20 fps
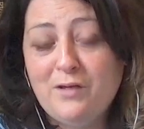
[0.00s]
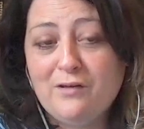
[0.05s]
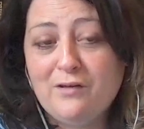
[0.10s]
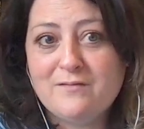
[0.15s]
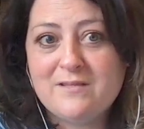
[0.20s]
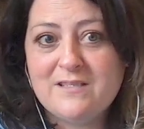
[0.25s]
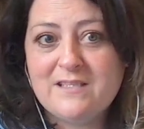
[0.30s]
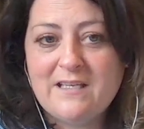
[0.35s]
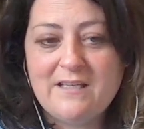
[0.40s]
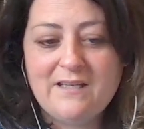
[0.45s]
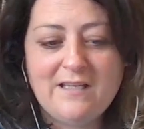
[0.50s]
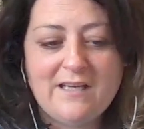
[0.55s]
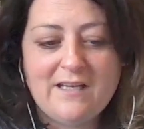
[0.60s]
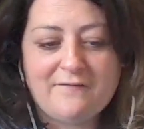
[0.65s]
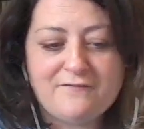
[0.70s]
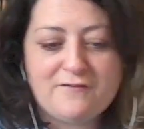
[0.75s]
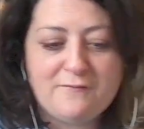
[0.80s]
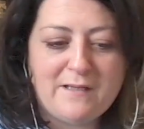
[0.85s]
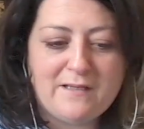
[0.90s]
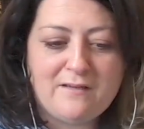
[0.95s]
seen the
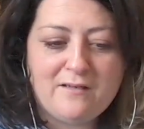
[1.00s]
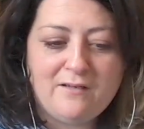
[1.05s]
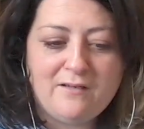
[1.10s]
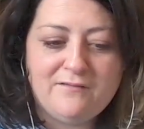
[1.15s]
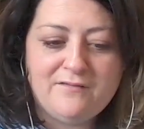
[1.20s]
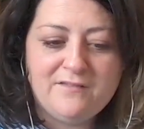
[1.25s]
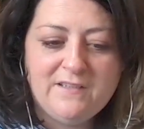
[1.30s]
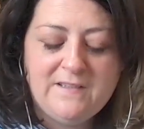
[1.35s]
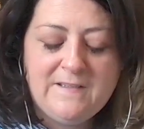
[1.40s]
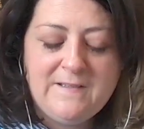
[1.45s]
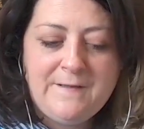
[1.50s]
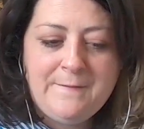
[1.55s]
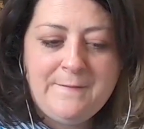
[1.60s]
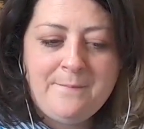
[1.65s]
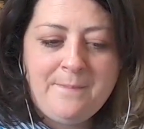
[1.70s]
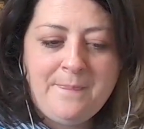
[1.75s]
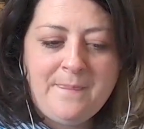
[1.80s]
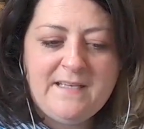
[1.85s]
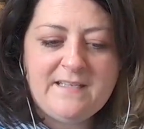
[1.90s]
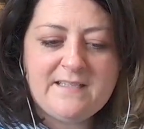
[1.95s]
aftermath of.
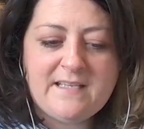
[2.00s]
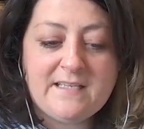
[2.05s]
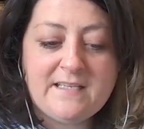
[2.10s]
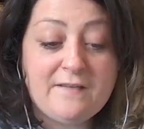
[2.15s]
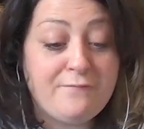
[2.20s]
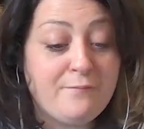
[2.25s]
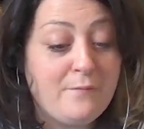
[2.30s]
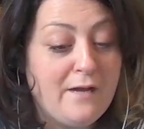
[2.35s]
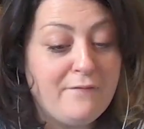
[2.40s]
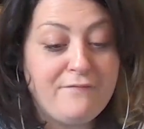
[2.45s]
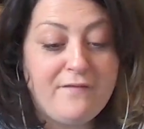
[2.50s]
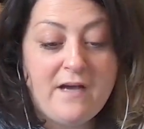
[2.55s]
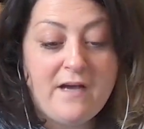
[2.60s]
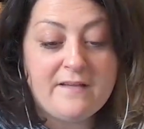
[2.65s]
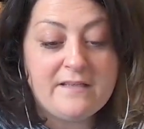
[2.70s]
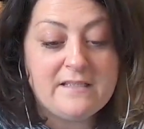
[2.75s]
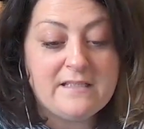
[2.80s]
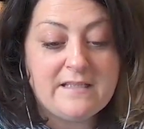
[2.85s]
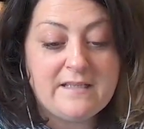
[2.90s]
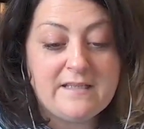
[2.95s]
He said, if my
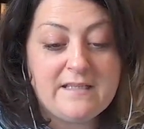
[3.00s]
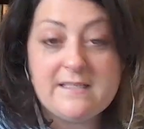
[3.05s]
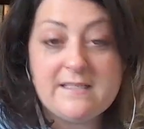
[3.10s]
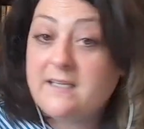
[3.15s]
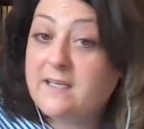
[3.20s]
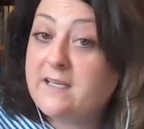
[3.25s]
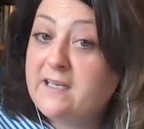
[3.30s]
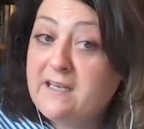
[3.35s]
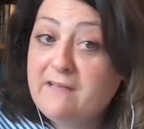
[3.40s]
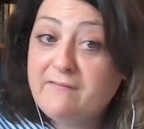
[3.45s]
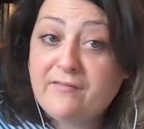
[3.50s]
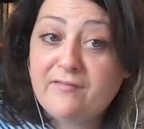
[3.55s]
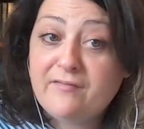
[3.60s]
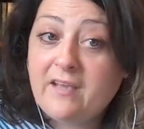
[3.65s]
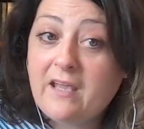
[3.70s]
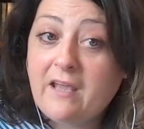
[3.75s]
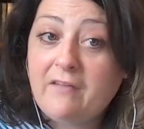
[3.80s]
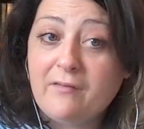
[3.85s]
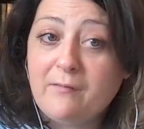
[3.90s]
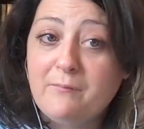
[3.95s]
father did this, I could never
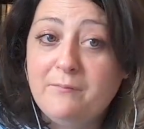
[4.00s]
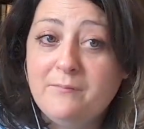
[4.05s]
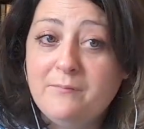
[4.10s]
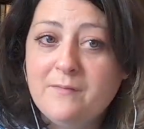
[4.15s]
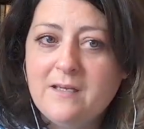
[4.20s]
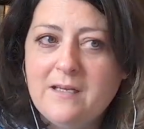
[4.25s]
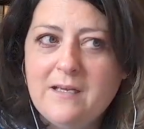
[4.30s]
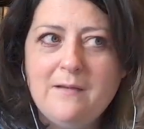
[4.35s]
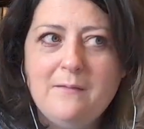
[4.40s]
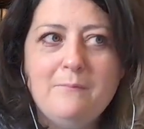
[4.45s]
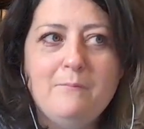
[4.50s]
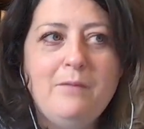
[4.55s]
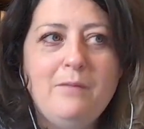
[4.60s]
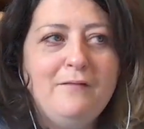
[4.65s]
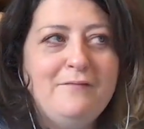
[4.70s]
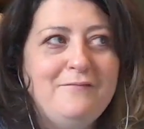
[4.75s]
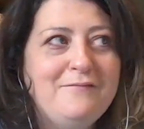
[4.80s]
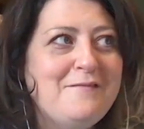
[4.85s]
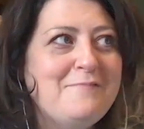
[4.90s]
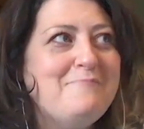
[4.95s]
forgive him.
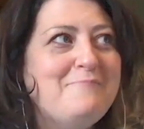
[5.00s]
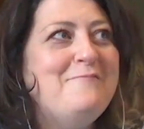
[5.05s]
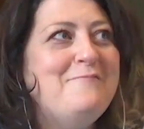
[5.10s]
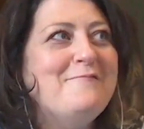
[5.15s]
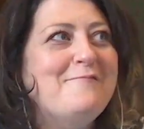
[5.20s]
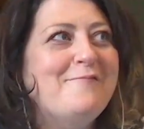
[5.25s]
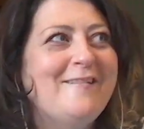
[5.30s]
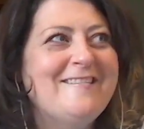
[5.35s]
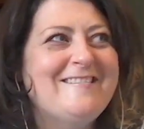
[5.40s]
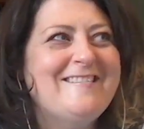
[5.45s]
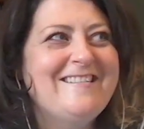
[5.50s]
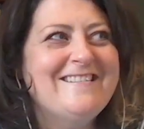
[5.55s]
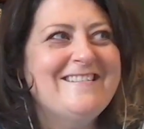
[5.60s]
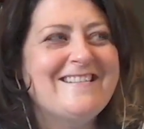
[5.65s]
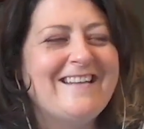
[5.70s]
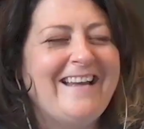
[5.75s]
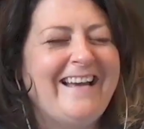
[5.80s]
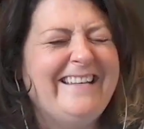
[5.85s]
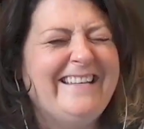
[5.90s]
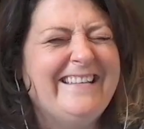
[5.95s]
Which
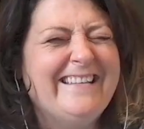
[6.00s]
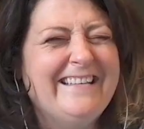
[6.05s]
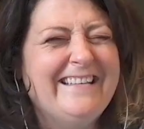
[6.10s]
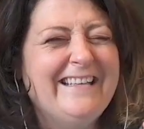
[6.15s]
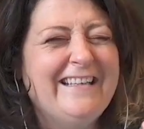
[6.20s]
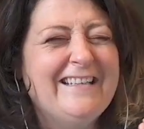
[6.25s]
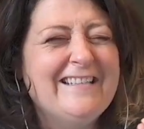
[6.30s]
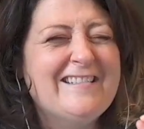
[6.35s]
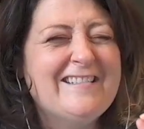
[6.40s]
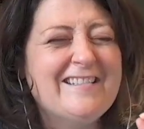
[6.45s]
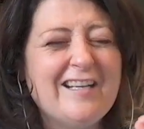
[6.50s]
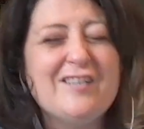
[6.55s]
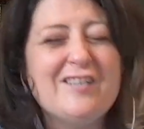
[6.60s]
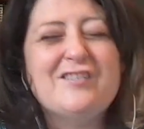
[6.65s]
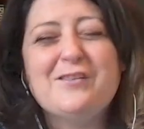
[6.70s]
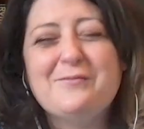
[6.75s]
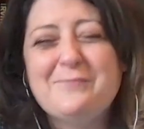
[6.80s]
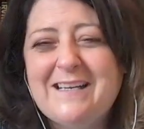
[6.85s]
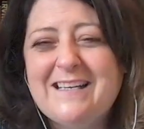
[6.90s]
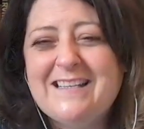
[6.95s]
is
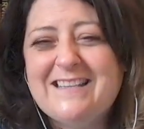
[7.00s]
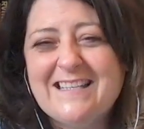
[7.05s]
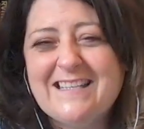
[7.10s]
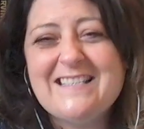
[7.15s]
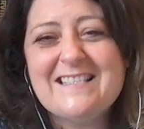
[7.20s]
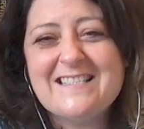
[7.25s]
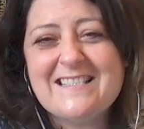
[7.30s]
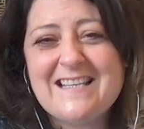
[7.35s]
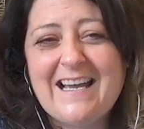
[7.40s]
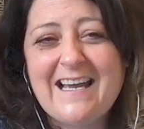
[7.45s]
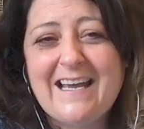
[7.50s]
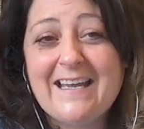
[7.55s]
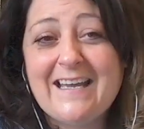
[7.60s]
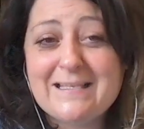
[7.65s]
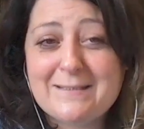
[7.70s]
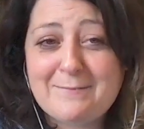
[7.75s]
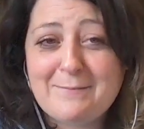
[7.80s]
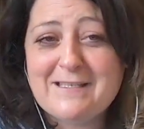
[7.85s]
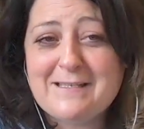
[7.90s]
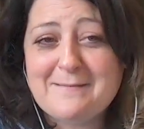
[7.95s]
such a weird thing to say,
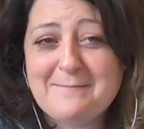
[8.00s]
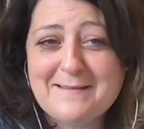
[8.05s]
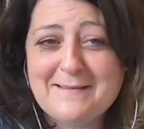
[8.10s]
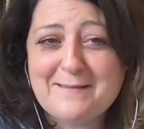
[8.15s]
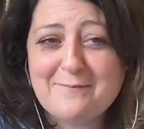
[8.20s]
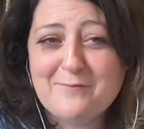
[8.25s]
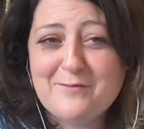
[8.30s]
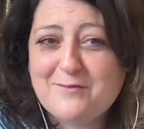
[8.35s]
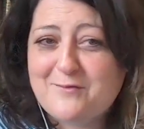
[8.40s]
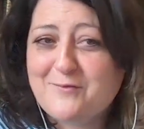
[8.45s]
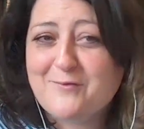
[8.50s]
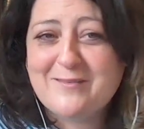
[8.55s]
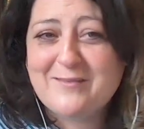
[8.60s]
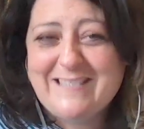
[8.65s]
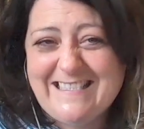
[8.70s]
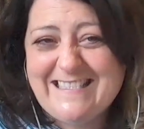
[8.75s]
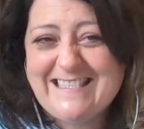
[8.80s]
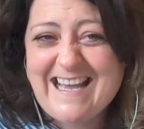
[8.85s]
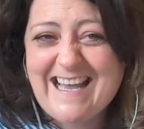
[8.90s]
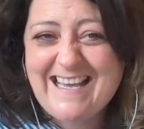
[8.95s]
especially about someone who's
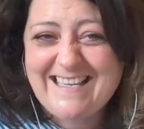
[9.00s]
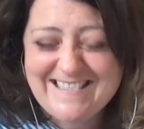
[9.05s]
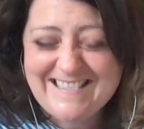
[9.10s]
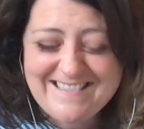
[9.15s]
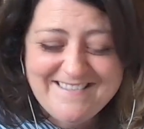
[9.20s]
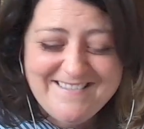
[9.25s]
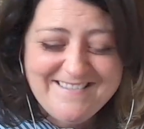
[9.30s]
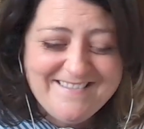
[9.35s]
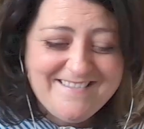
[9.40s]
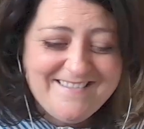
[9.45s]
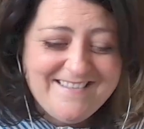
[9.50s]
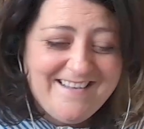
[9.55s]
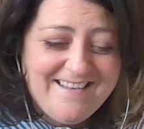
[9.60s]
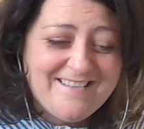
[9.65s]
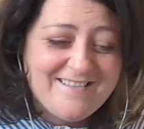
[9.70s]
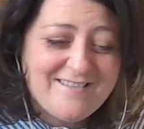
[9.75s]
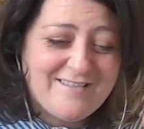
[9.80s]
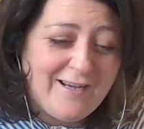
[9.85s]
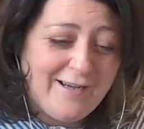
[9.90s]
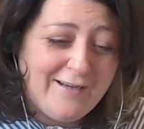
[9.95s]
already dead.
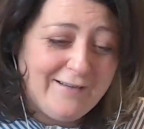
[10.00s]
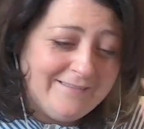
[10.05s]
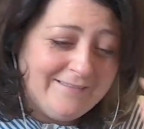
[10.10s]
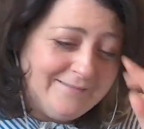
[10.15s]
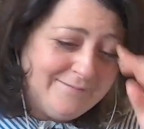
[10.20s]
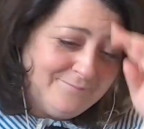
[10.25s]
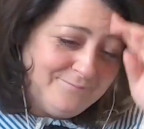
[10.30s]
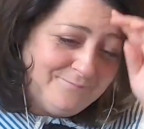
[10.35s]
So